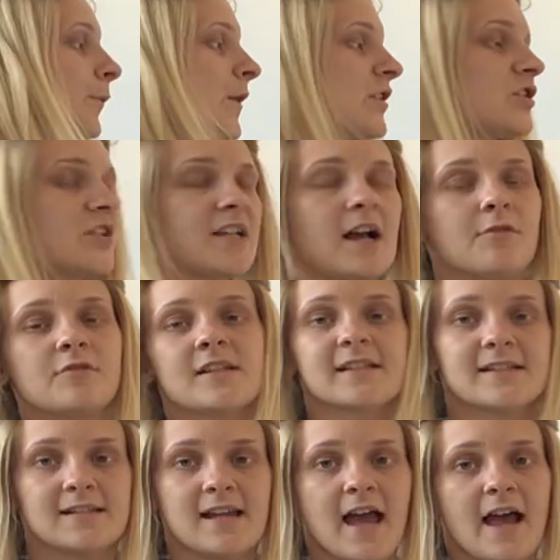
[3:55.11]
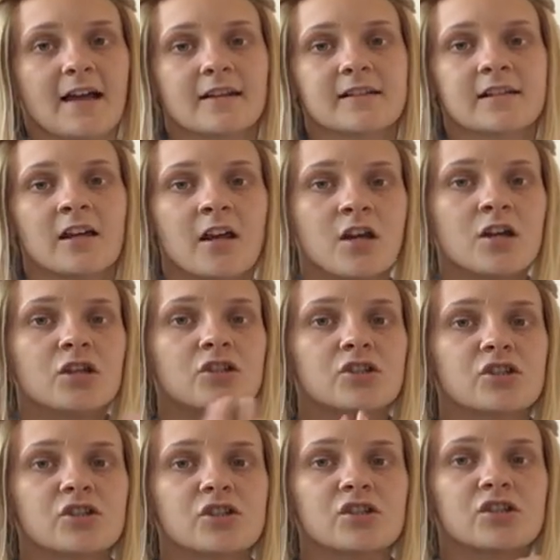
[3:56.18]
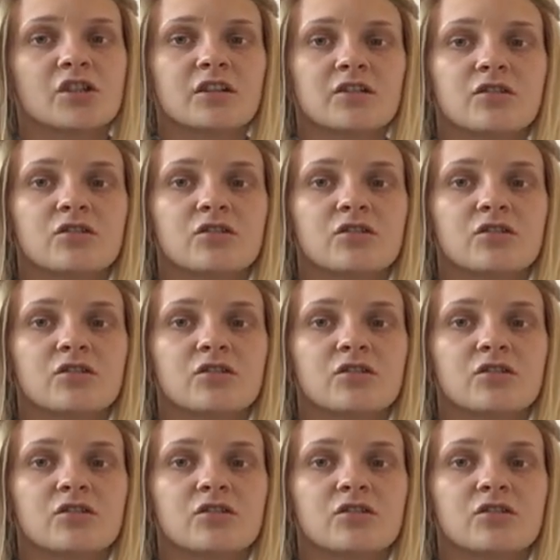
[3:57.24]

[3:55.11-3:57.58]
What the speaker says: Which sound is next? S,